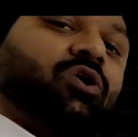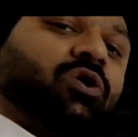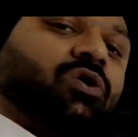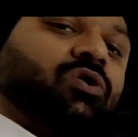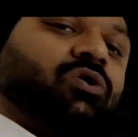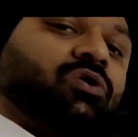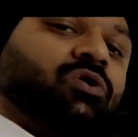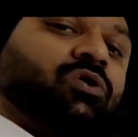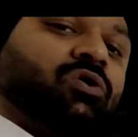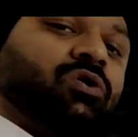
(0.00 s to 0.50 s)

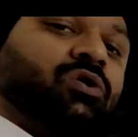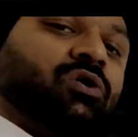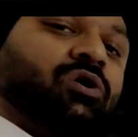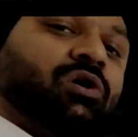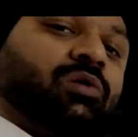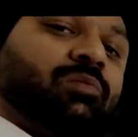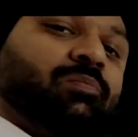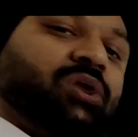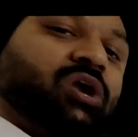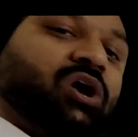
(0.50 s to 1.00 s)
oh,
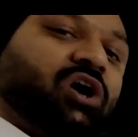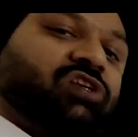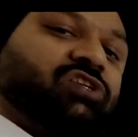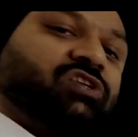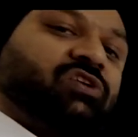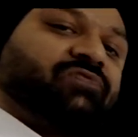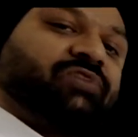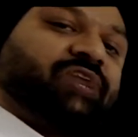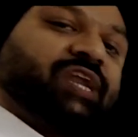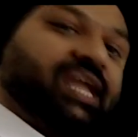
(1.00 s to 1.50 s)
because
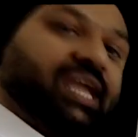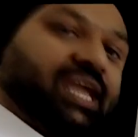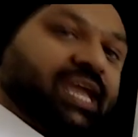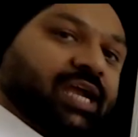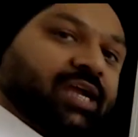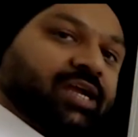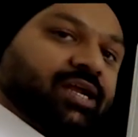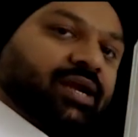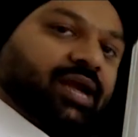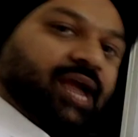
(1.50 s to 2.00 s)
of
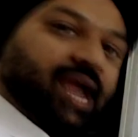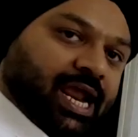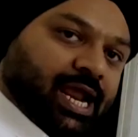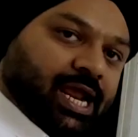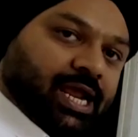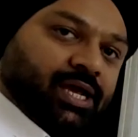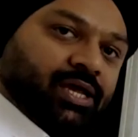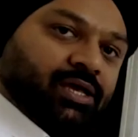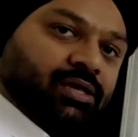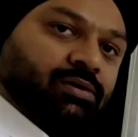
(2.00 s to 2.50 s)
indicator
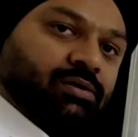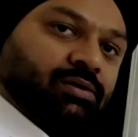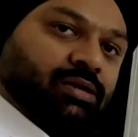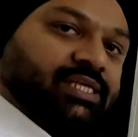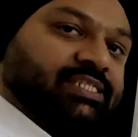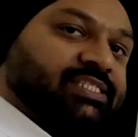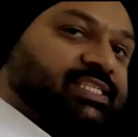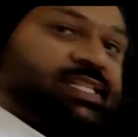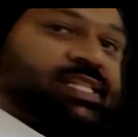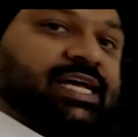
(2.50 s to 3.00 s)
A,
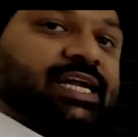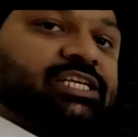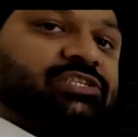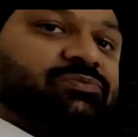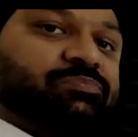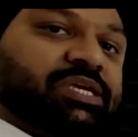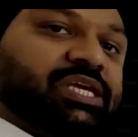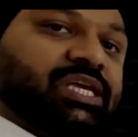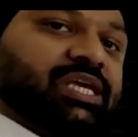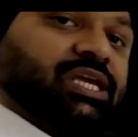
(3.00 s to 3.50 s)
let's say that
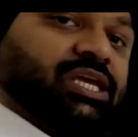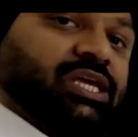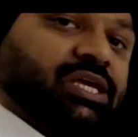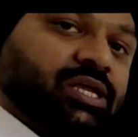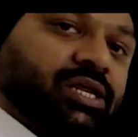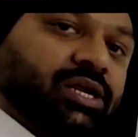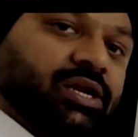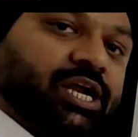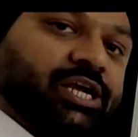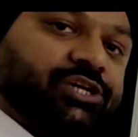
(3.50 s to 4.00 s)
is PE
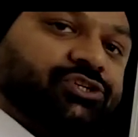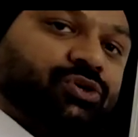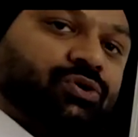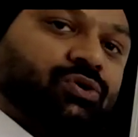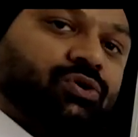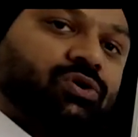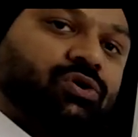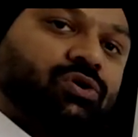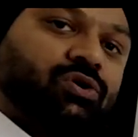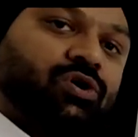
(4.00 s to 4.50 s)

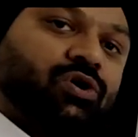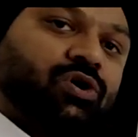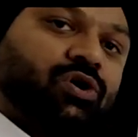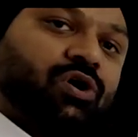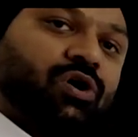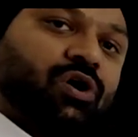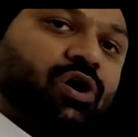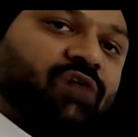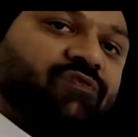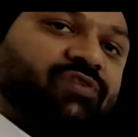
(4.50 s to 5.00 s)
ratio
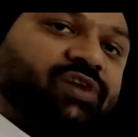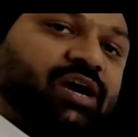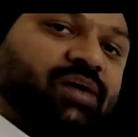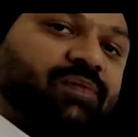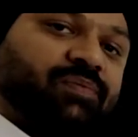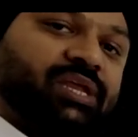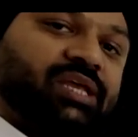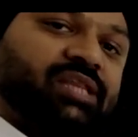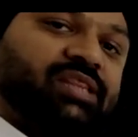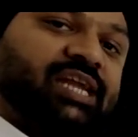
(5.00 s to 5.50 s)
of a
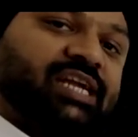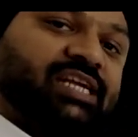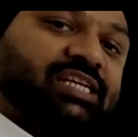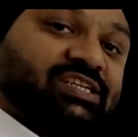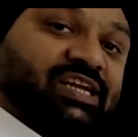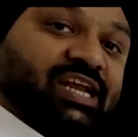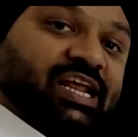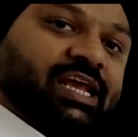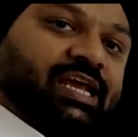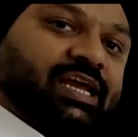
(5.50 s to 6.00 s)
company, that
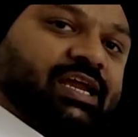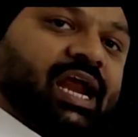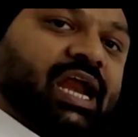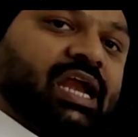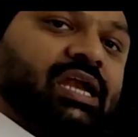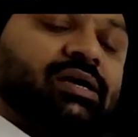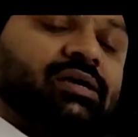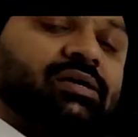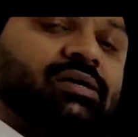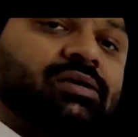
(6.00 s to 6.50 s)
is really
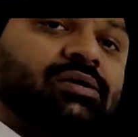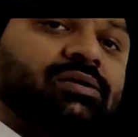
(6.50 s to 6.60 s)
great.